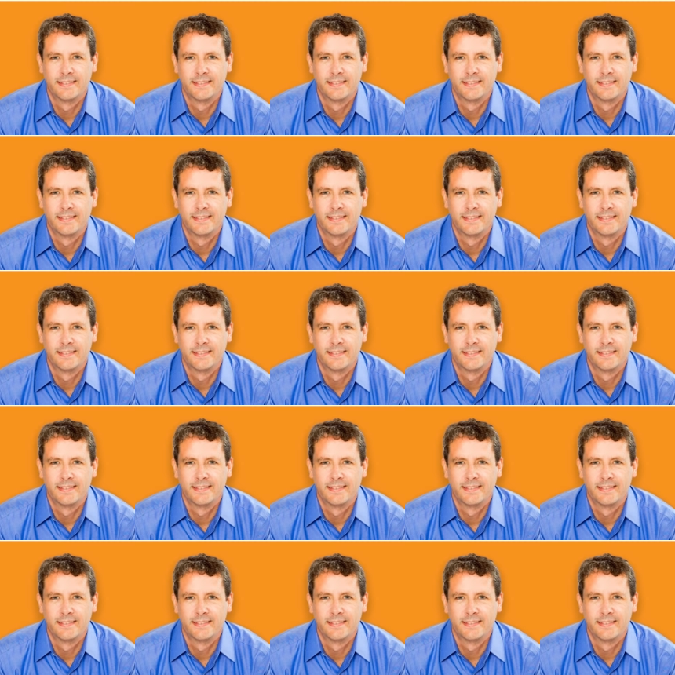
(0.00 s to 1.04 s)

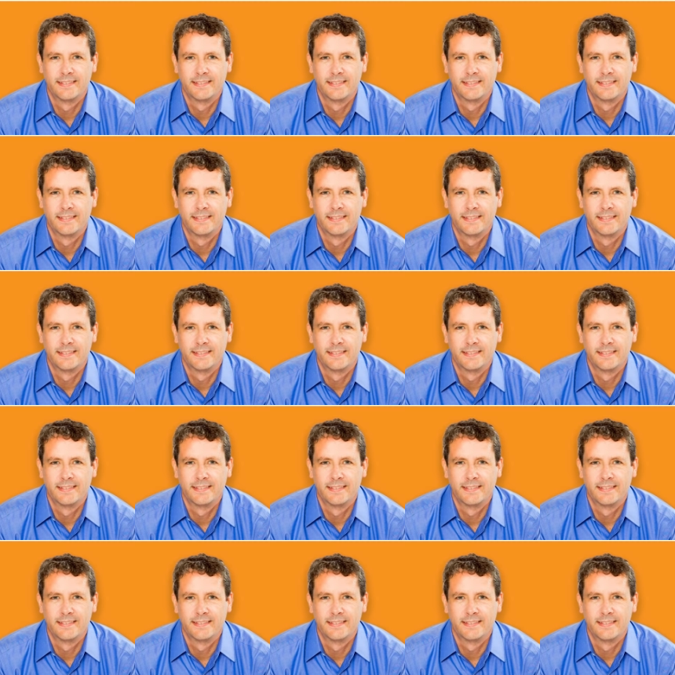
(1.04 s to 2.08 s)

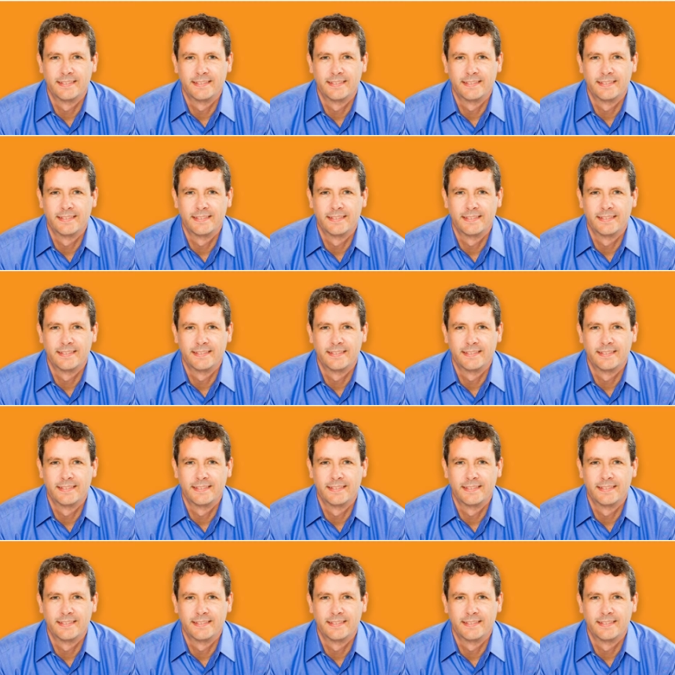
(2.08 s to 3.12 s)

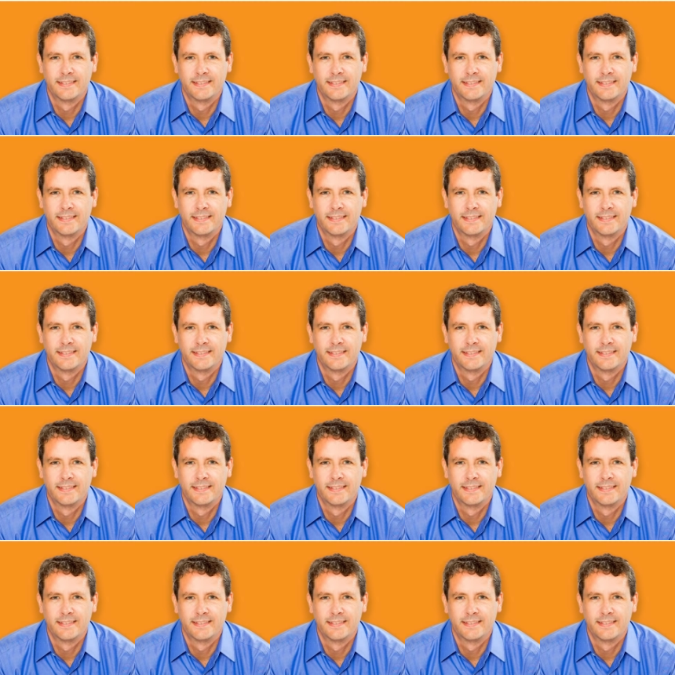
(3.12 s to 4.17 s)

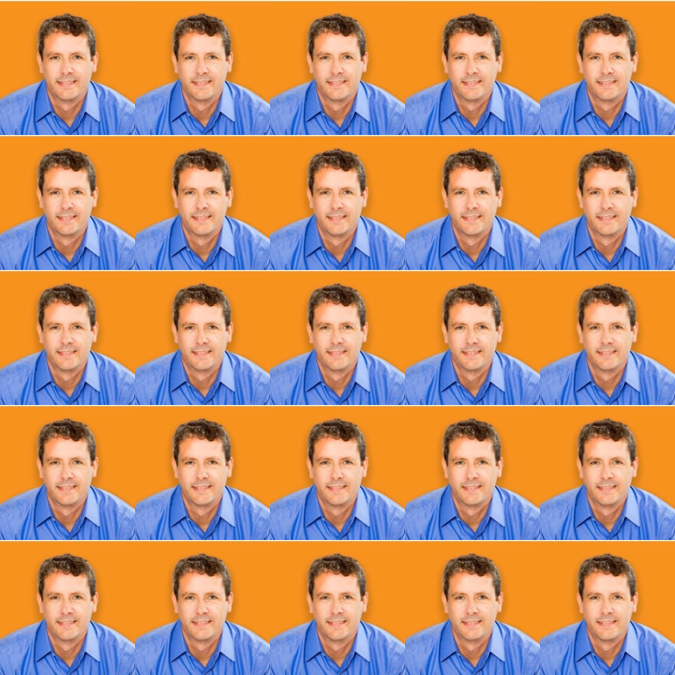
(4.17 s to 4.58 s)
[no speech]